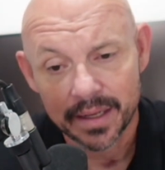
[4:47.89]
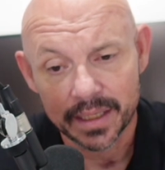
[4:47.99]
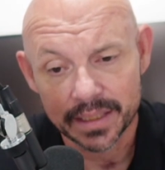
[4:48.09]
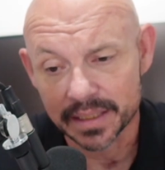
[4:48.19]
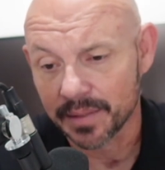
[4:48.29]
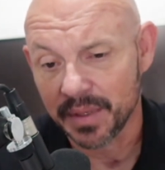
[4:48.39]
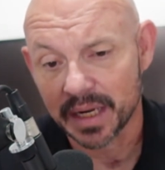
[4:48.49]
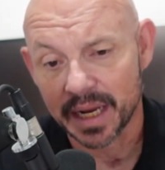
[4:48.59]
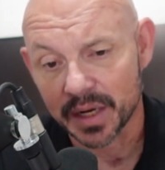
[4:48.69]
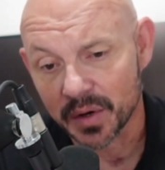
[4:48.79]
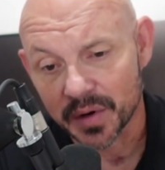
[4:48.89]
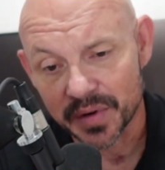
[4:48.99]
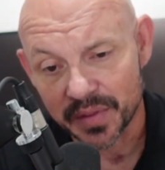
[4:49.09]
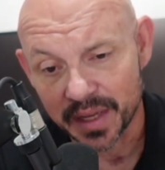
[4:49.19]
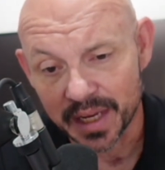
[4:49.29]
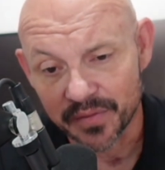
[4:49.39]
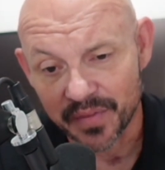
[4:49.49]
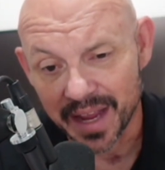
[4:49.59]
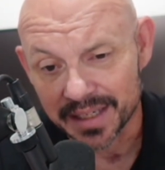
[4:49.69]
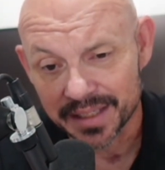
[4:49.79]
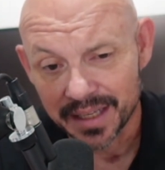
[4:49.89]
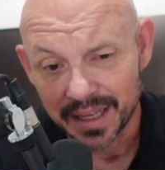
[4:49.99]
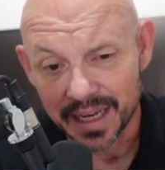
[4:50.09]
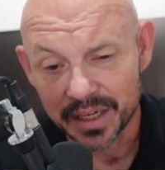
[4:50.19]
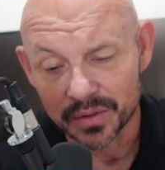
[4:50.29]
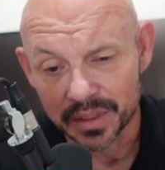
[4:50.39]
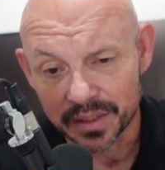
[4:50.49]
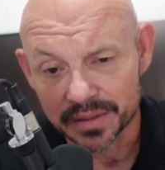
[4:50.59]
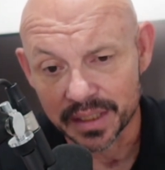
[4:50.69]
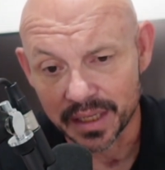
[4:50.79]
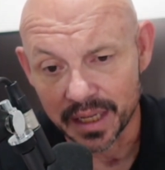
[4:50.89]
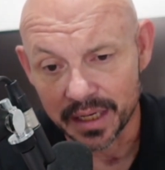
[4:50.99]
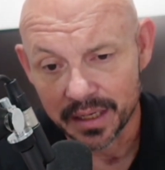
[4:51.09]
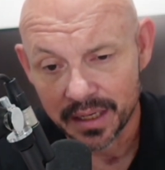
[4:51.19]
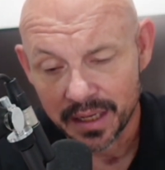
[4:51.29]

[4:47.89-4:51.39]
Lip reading: It doesn't mean I know everything. In fact, I know little to none.